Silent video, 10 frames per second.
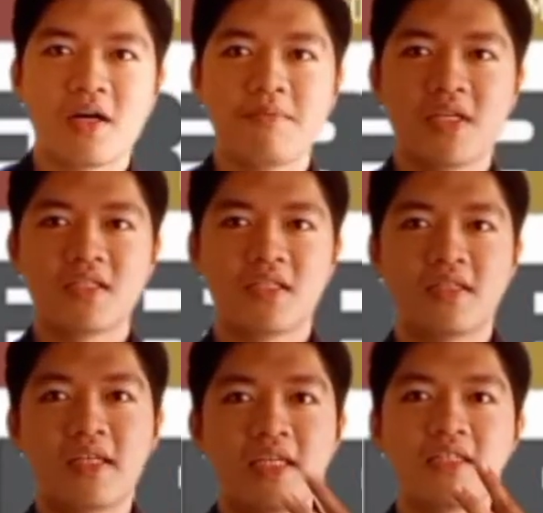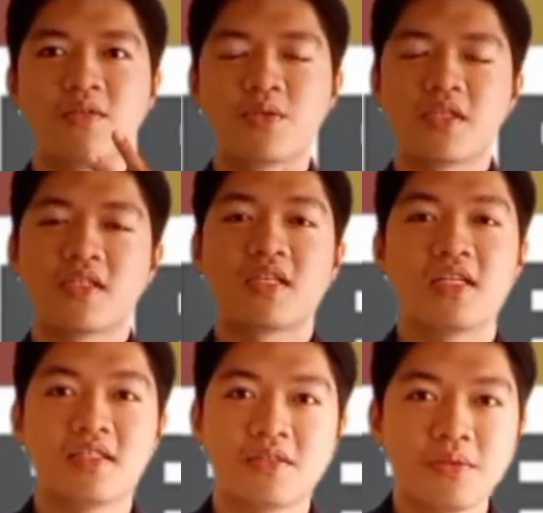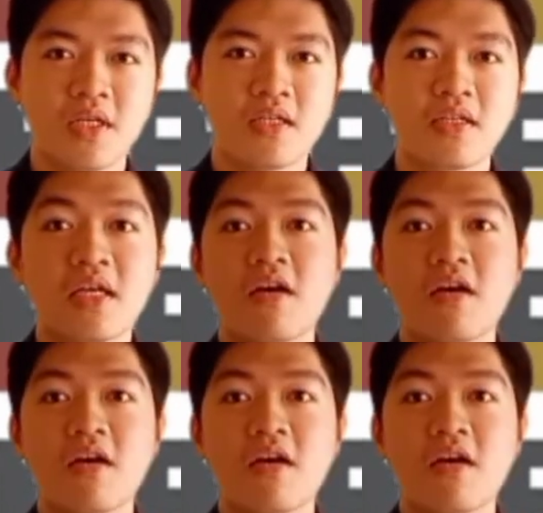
a BS3 Social Studies student